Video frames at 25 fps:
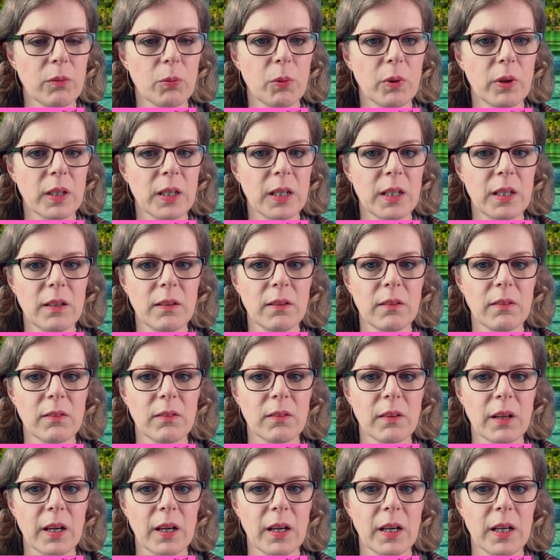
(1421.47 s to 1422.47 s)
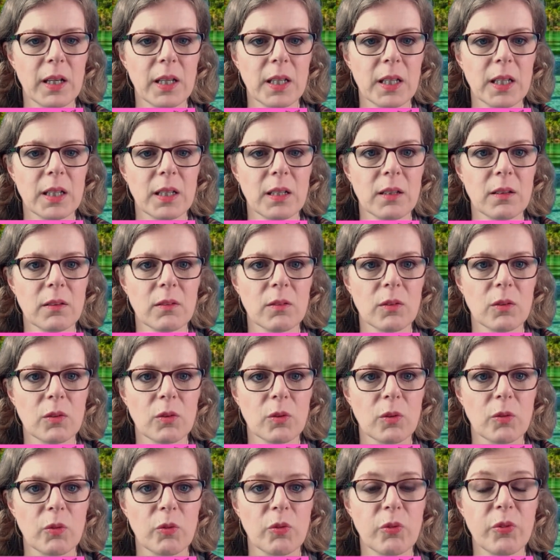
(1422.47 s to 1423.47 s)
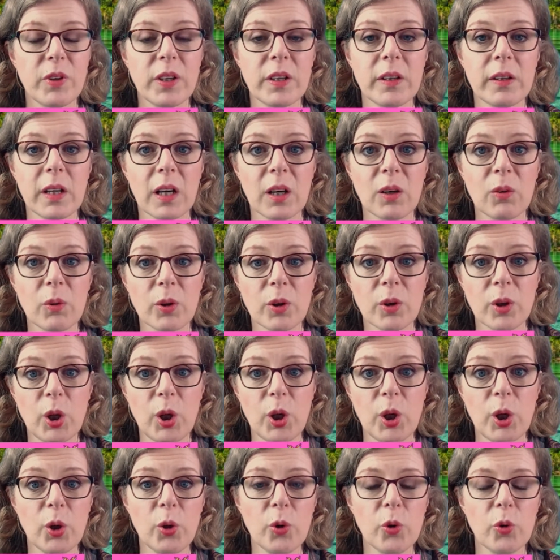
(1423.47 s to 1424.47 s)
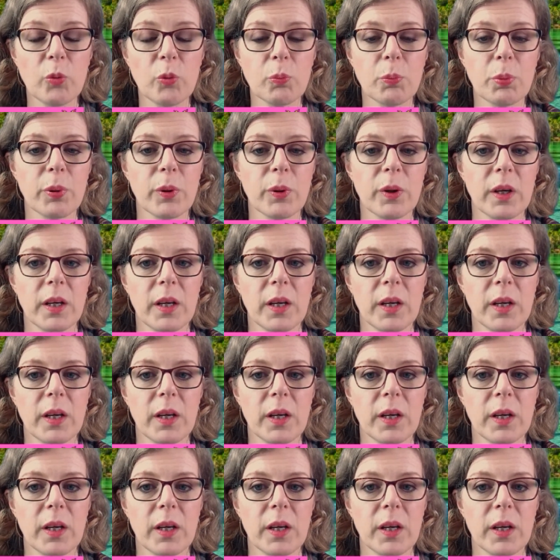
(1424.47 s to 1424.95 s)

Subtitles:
one is a video on a loop